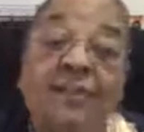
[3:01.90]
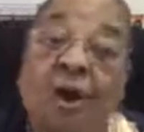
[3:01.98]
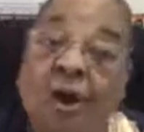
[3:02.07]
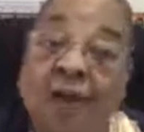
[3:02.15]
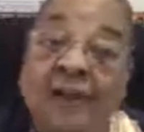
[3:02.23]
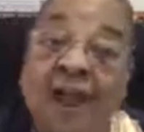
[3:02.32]

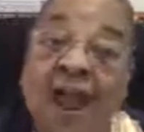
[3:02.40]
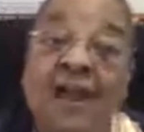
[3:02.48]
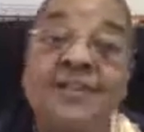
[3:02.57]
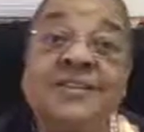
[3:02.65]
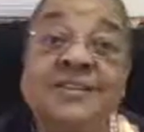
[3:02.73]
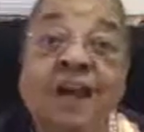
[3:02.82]
God
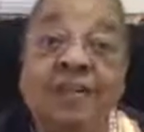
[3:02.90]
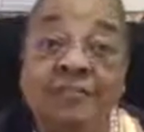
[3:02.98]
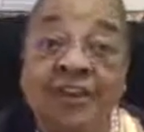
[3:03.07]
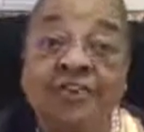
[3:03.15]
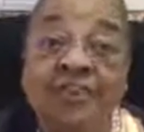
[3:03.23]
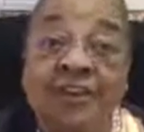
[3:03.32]
and to love
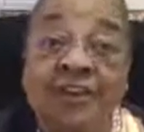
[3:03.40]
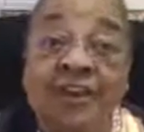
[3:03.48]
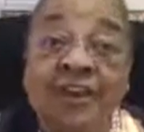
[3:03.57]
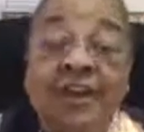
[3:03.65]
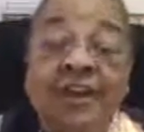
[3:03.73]
each other,